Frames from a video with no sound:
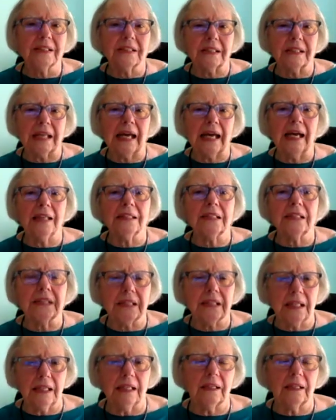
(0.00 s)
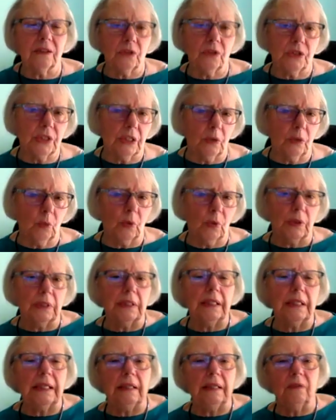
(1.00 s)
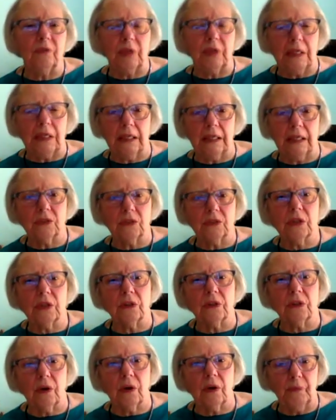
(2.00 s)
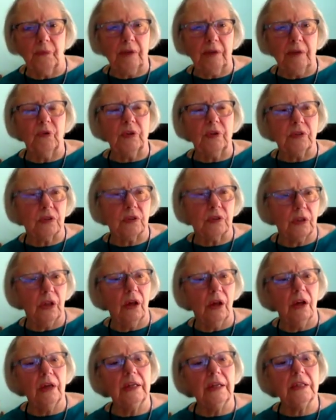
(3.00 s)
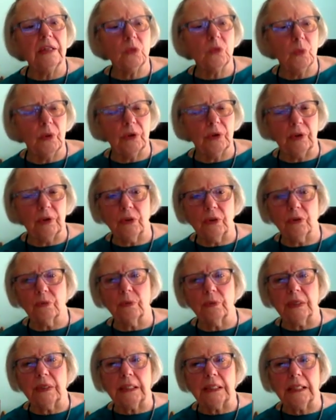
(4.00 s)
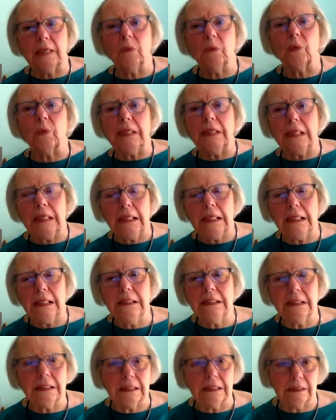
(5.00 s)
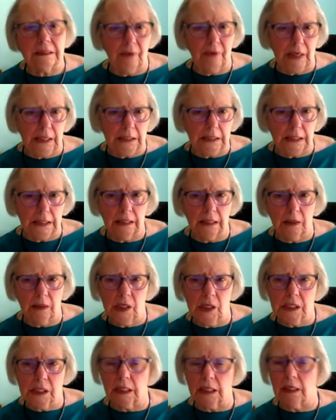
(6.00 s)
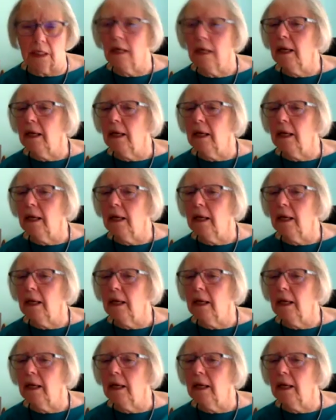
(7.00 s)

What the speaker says: That's the energy we're leaving. Is there, if as long as we're in 3D, we need to divide and conquer.